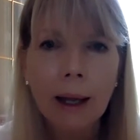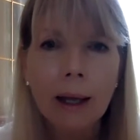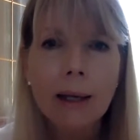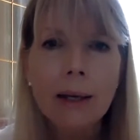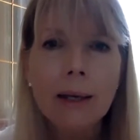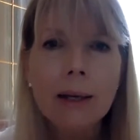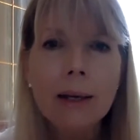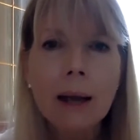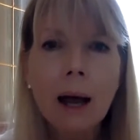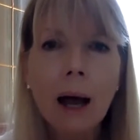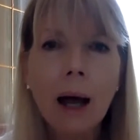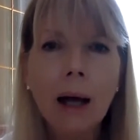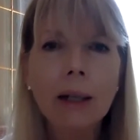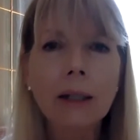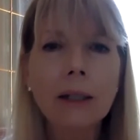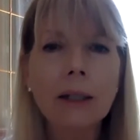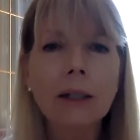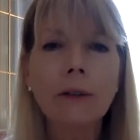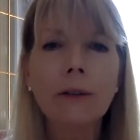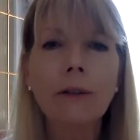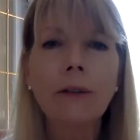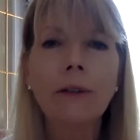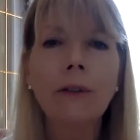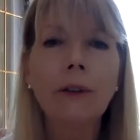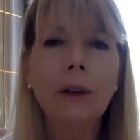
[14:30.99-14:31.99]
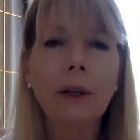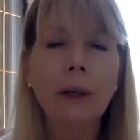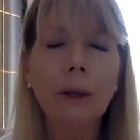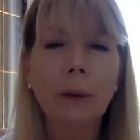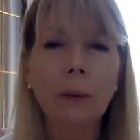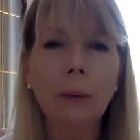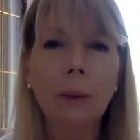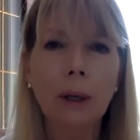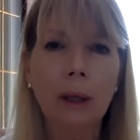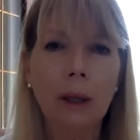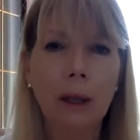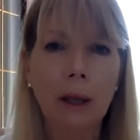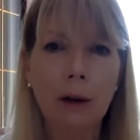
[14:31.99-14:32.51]
not to feel
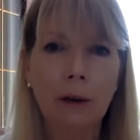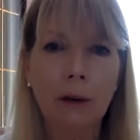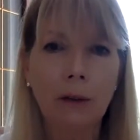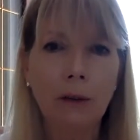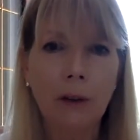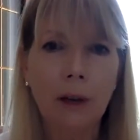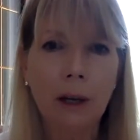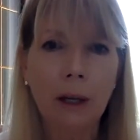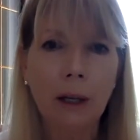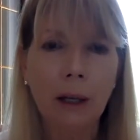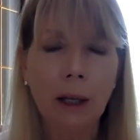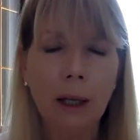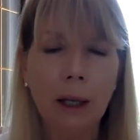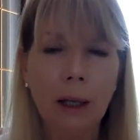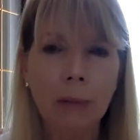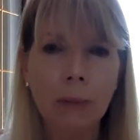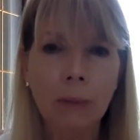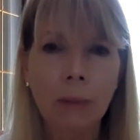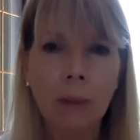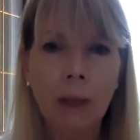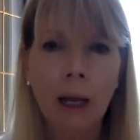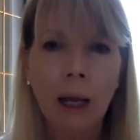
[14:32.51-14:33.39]
what they're feeling.